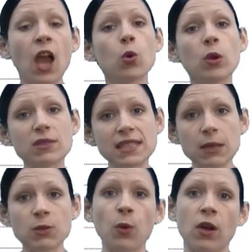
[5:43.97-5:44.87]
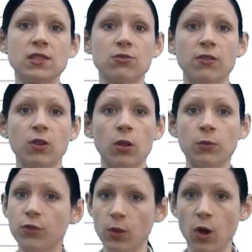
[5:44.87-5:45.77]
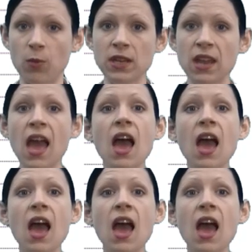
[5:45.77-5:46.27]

We will skip the post-ref column for the moment